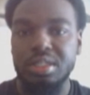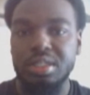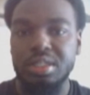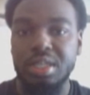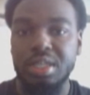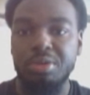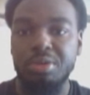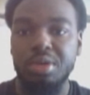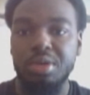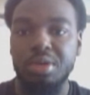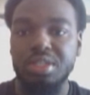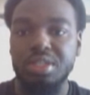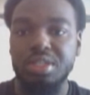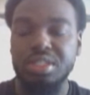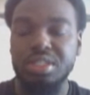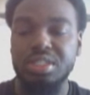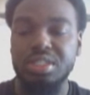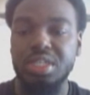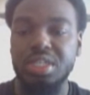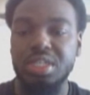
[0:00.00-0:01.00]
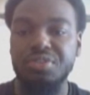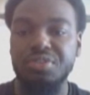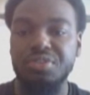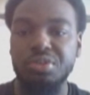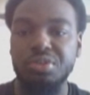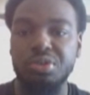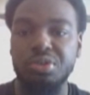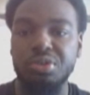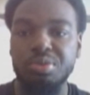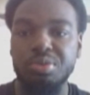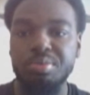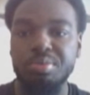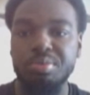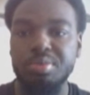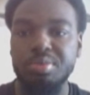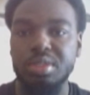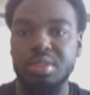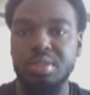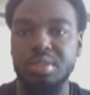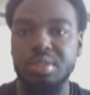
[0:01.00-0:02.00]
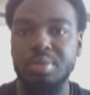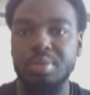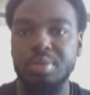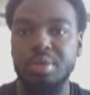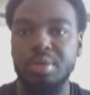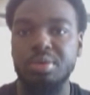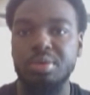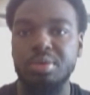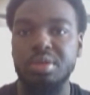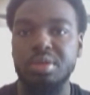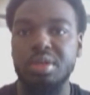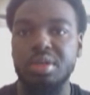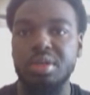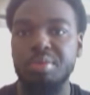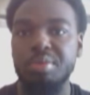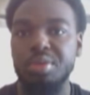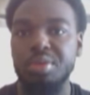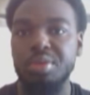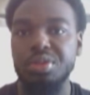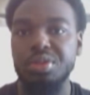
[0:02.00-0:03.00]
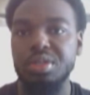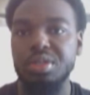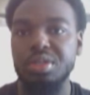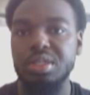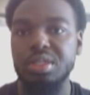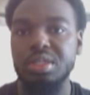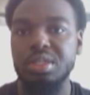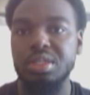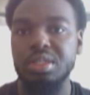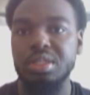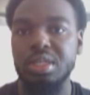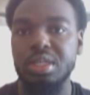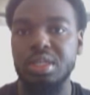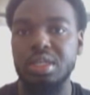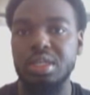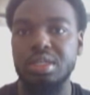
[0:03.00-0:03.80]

they were a successful group. They were a brotherhood